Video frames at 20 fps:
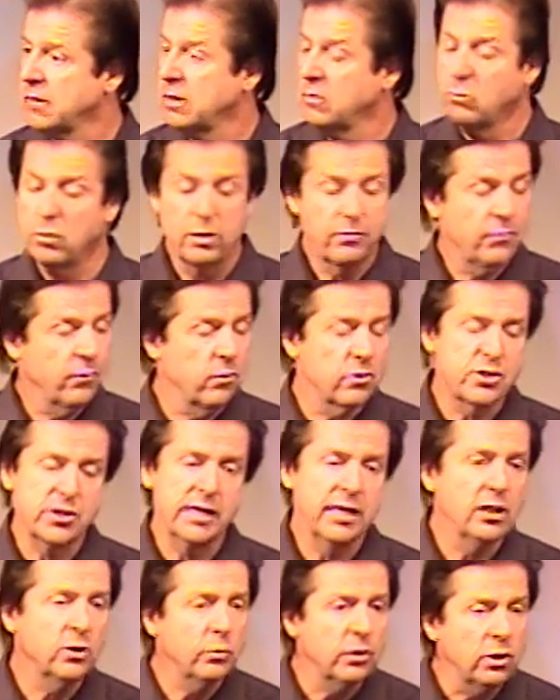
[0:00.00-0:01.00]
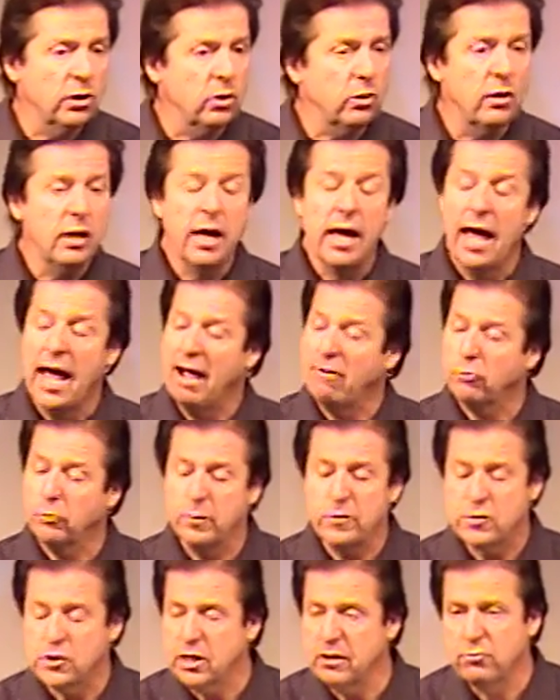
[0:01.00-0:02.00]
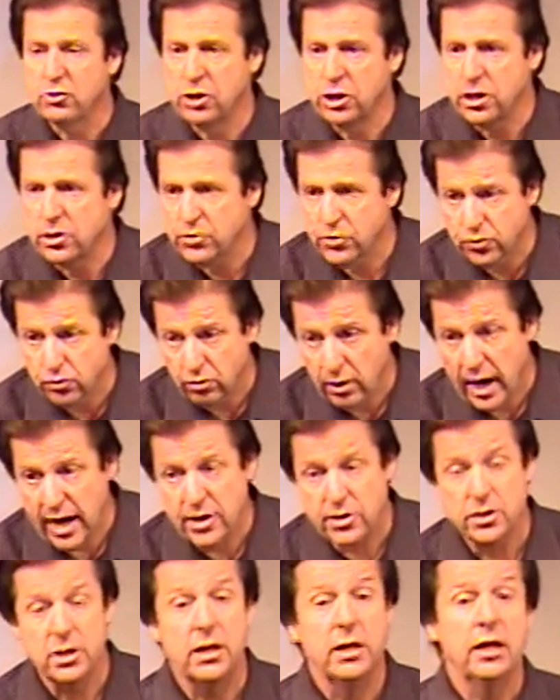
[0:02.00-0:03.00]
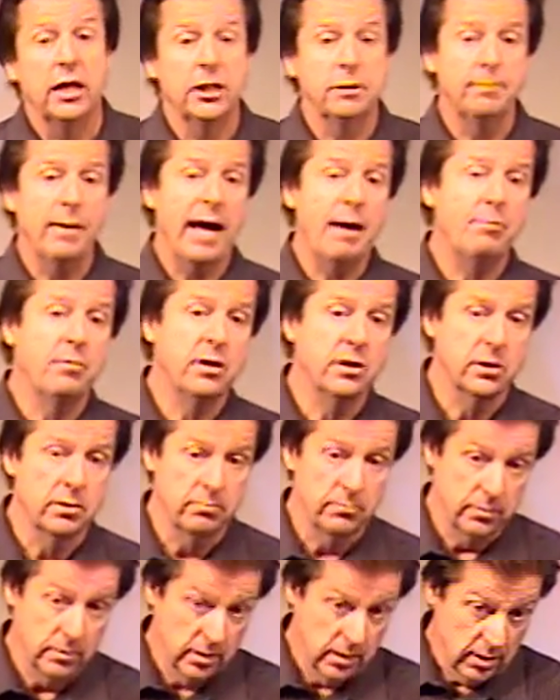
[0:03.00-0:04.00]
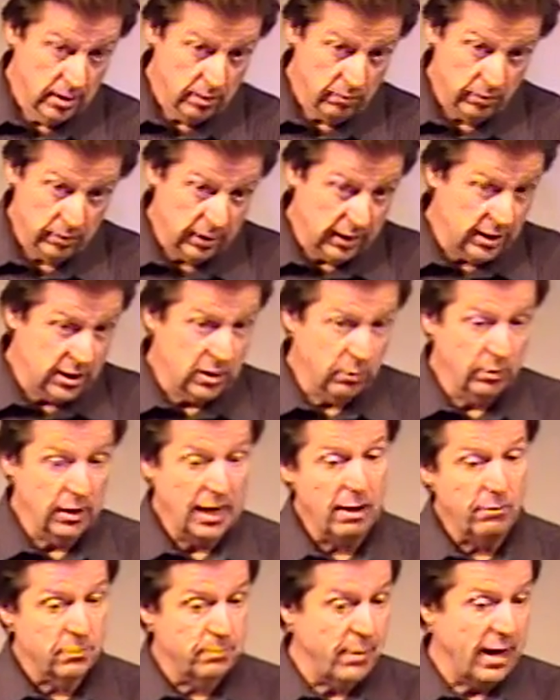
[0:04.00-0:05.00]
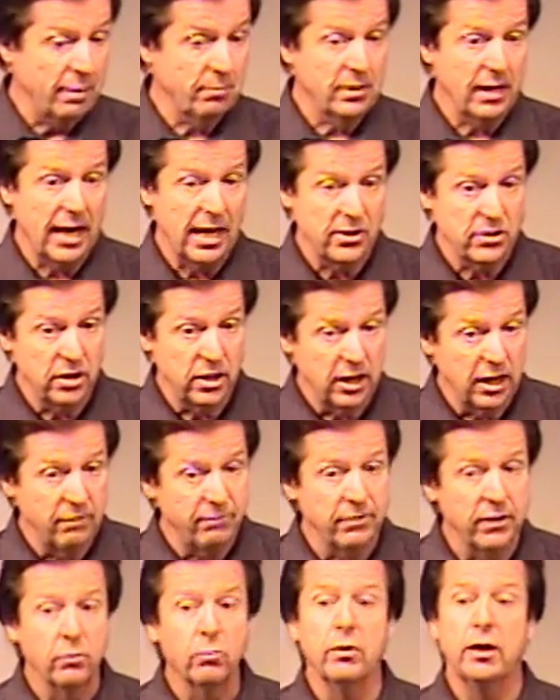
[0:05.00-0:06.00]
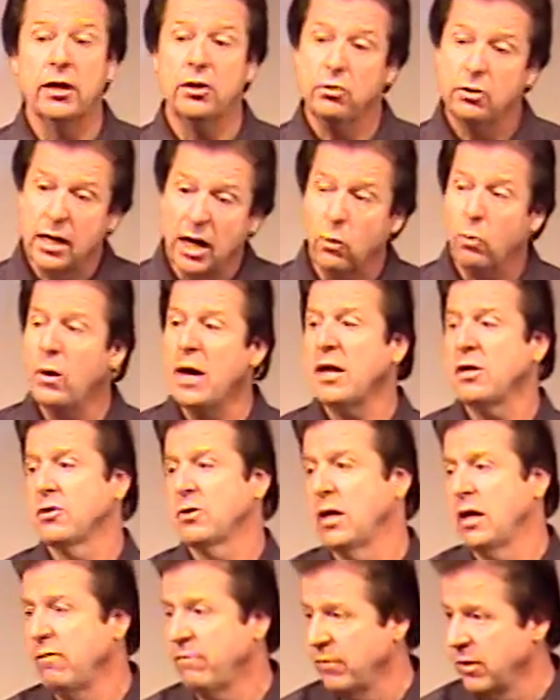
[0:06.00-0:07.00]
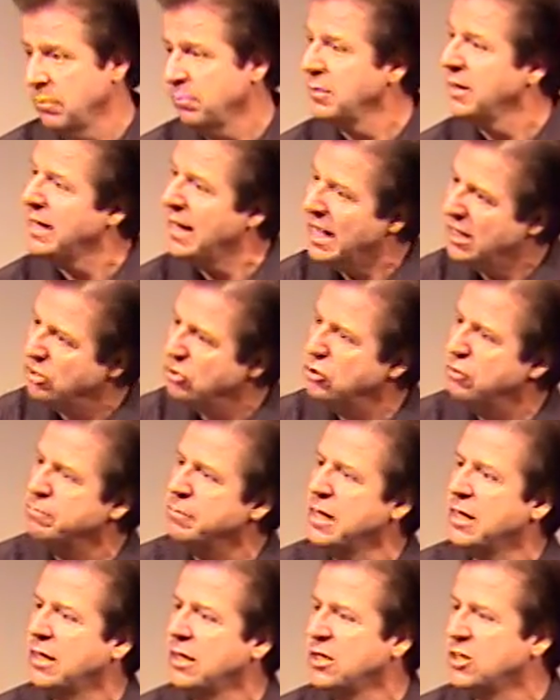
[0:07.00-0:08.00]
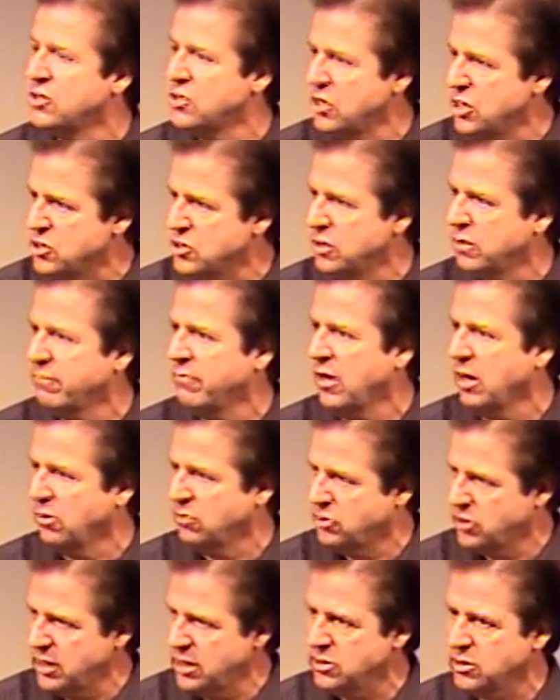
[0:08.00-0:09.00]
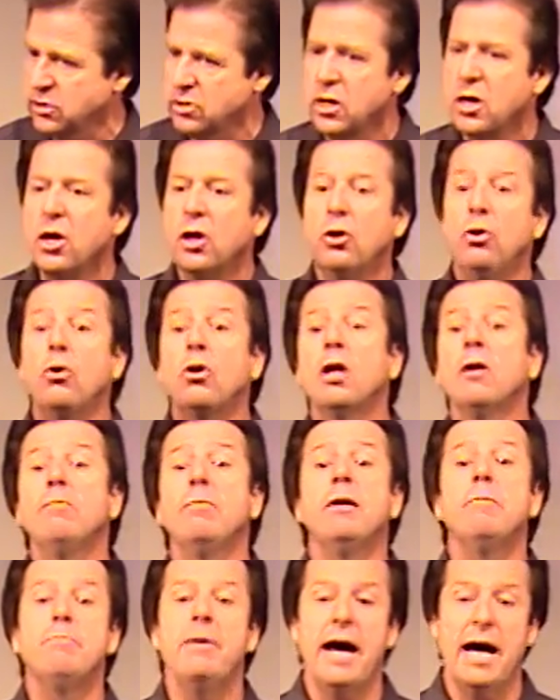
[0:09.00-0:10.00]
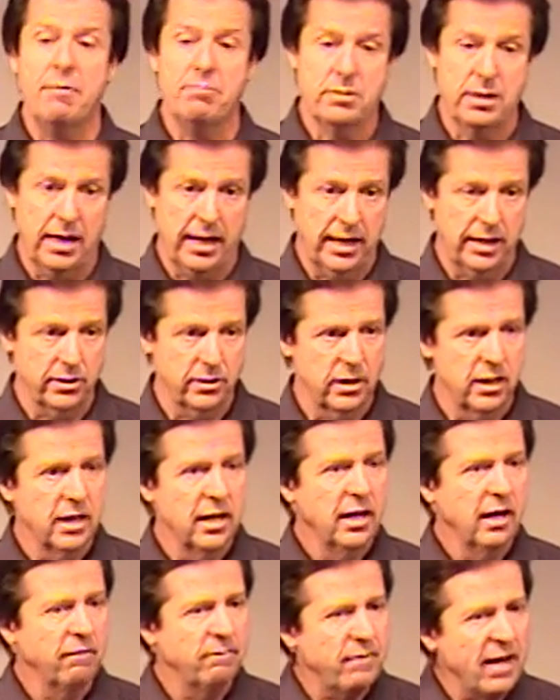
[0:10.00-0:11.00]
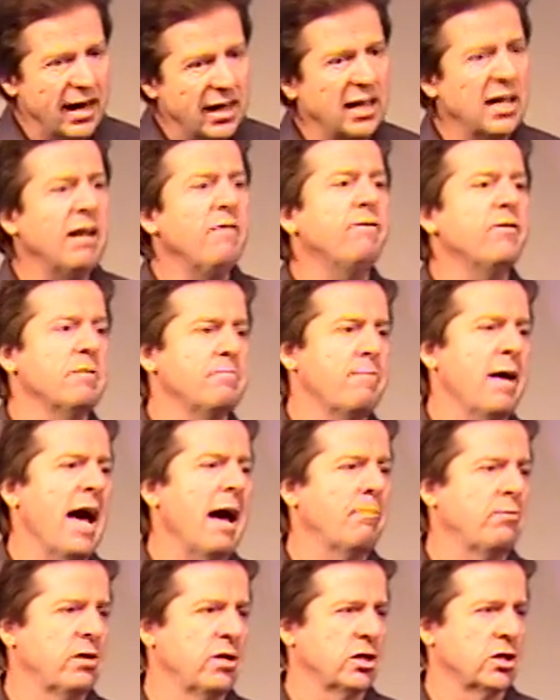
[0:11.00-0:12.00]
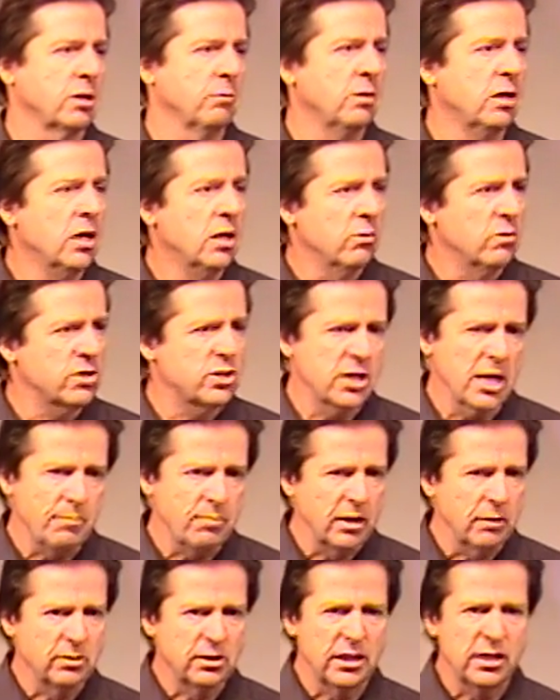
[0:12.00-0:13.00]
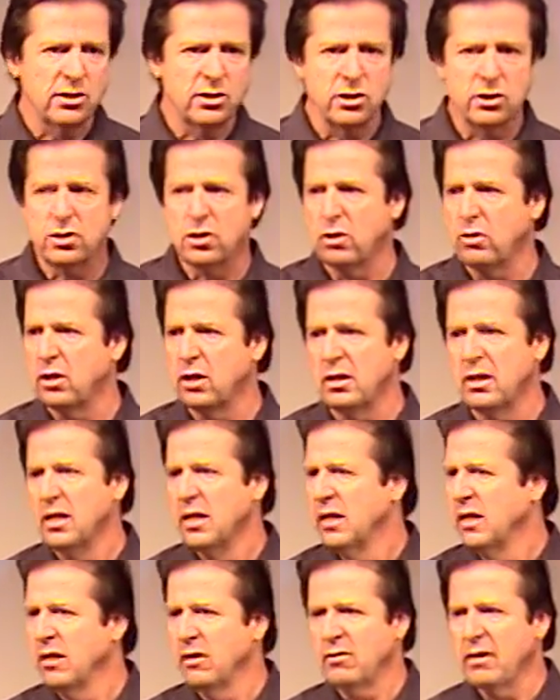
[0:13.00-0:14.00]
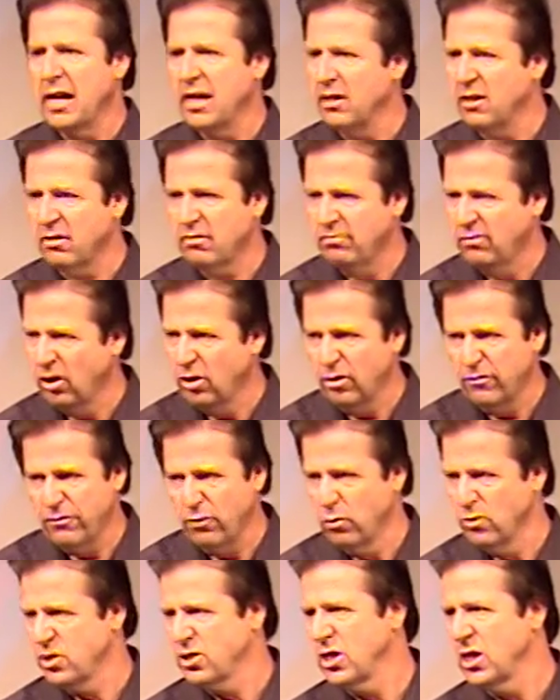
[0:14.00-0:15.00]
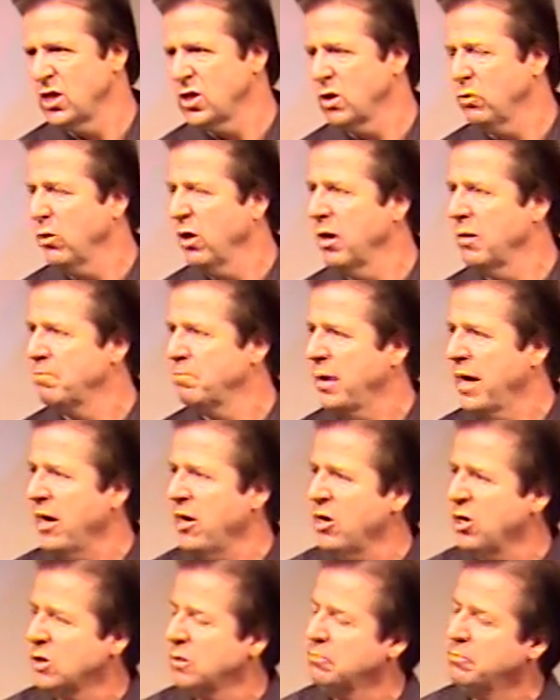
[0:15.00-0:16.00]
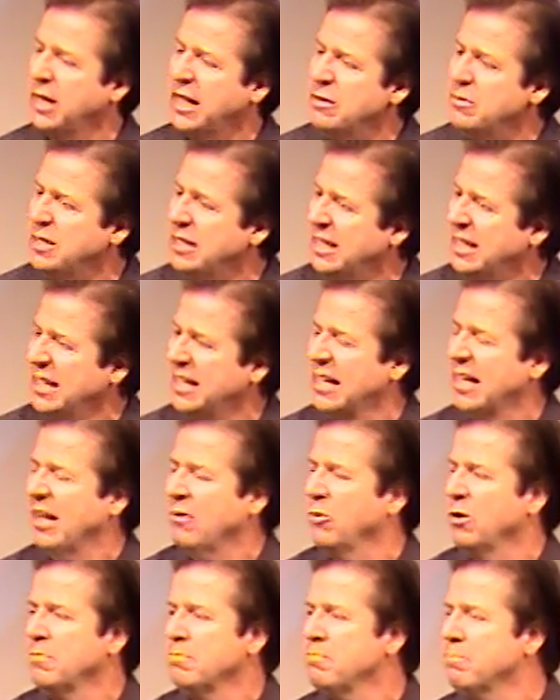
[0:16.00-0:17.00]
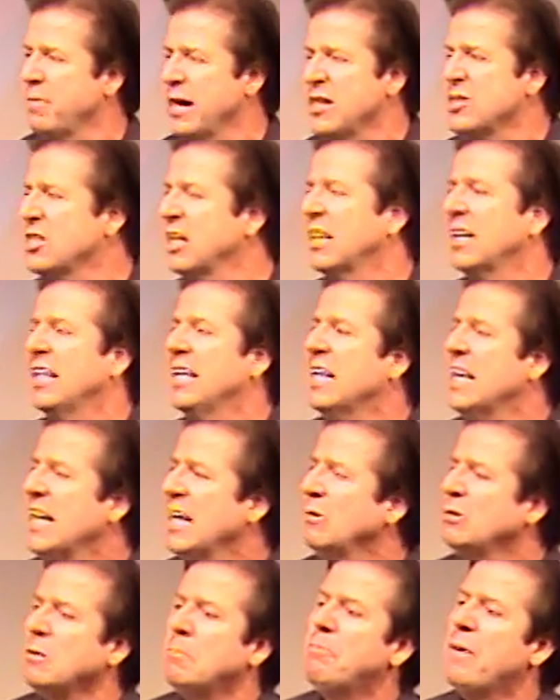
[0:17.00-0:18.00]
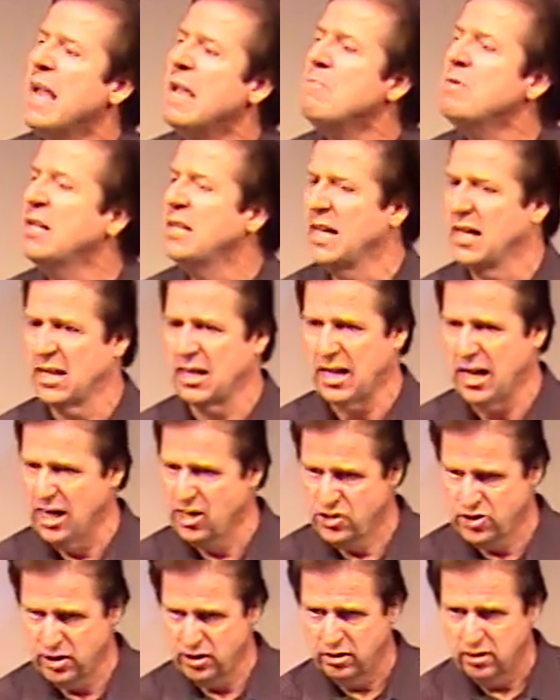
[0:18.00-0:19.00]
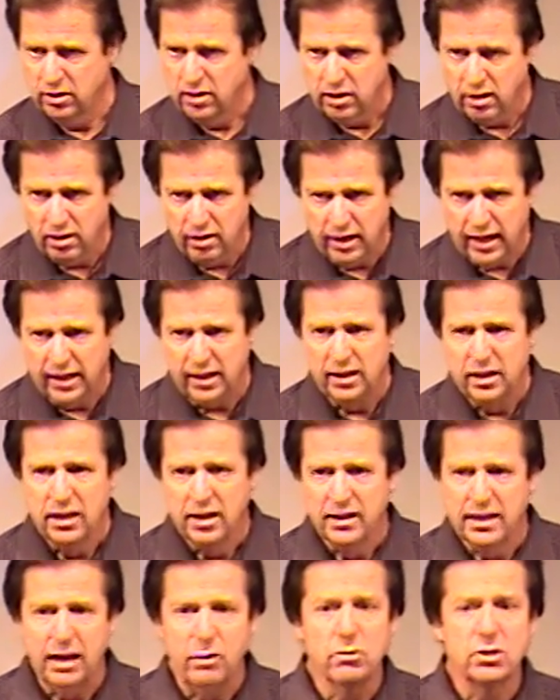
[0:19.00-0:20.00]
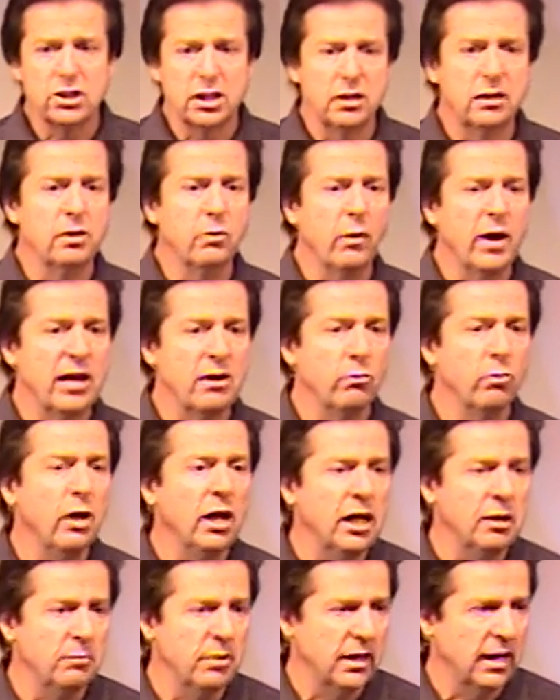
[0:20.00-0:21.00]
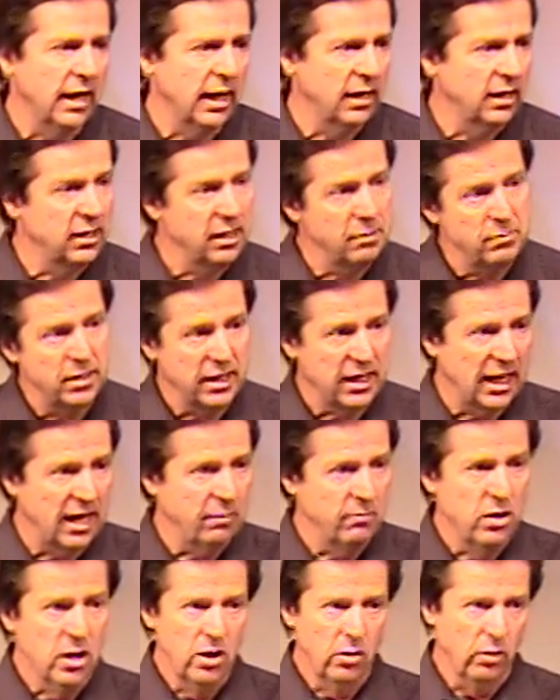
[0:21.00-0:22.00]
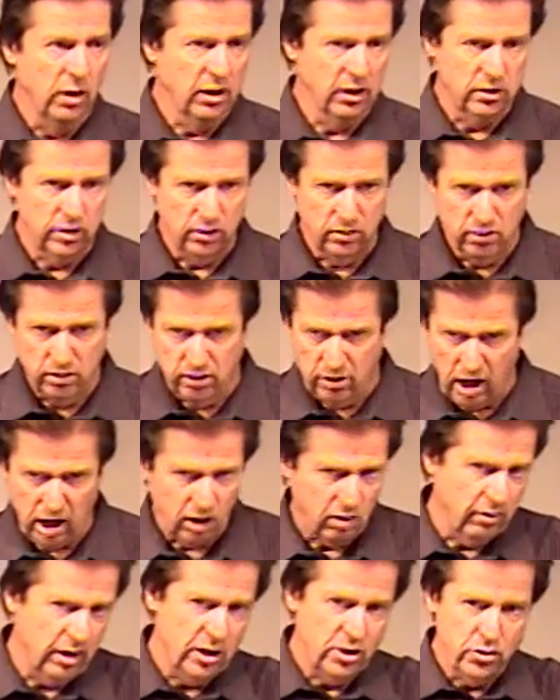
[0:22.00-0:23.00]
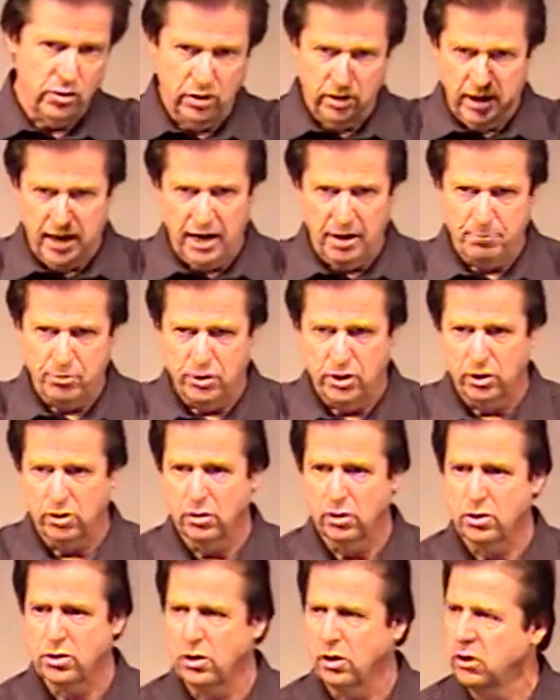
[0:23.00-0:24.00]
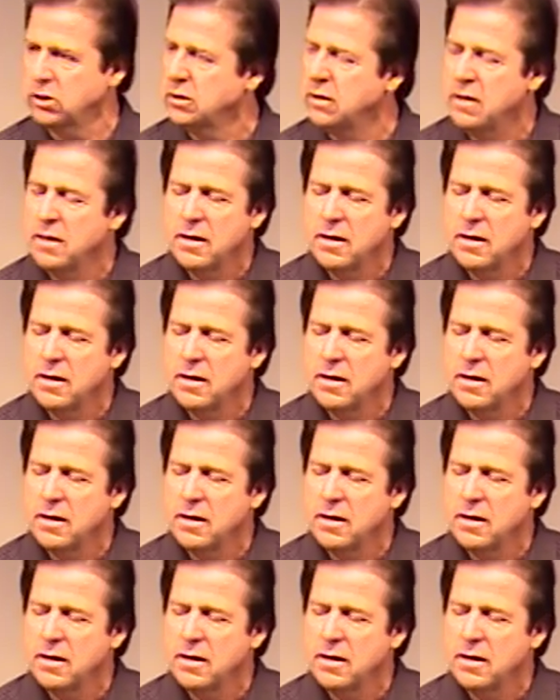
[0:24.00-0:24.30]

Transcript: One of the first things we do after we receive Jesus Christ is baptism. One lady said, Well, I was baptized as an infant. Well, you got wet as an infant, but now that you've made a decision to follow Jesus, you can be baptized. In fact, infant baptism was something that was instituted around the third or fourth century, where parents, baby, uh, basically, it was a baby dedication. All right? That was the, the way it really began, and it became, well, to inaugurate you into our particular church.